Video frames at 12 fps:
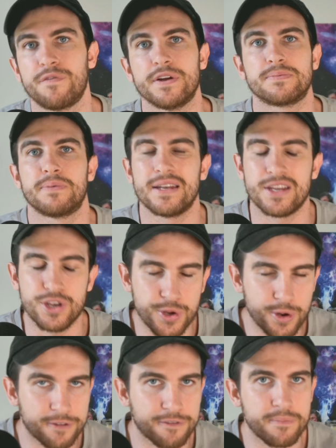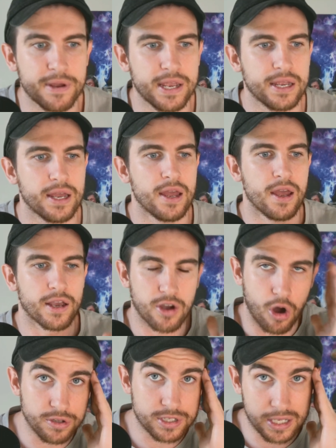It's been huge for me.
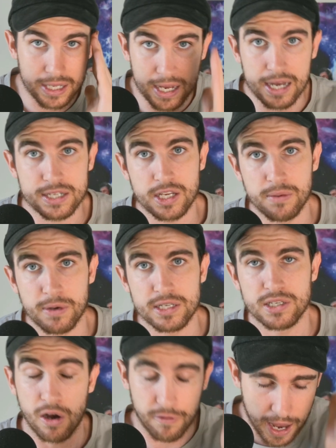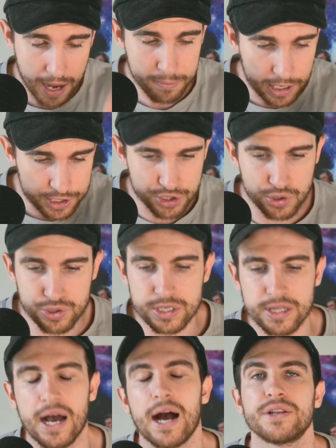Constantly asking myself, am I choosing
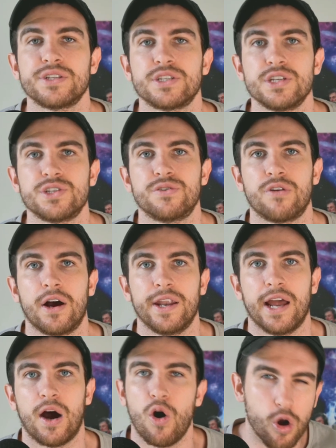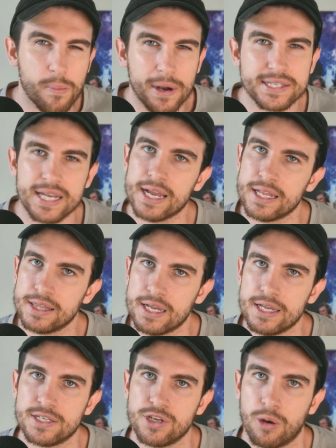the hard decision right now? Or am I taking the
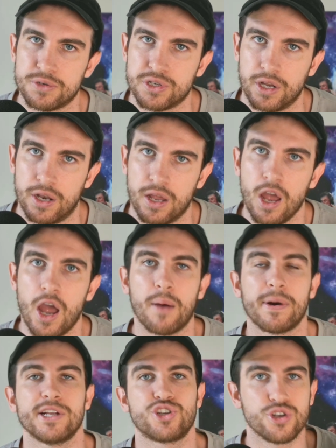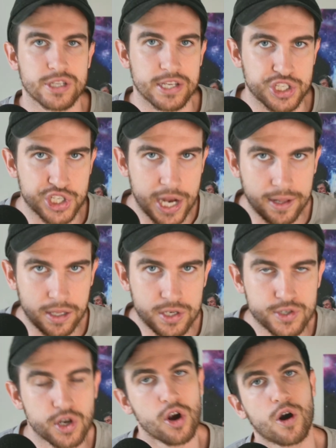easy option? Am I choosing challenge
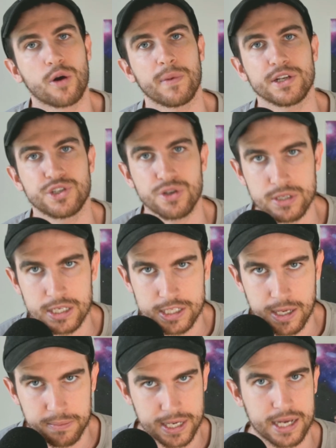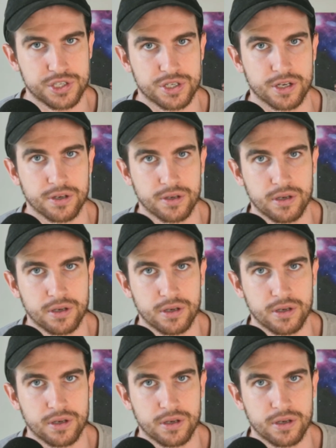or am I choosing temptation?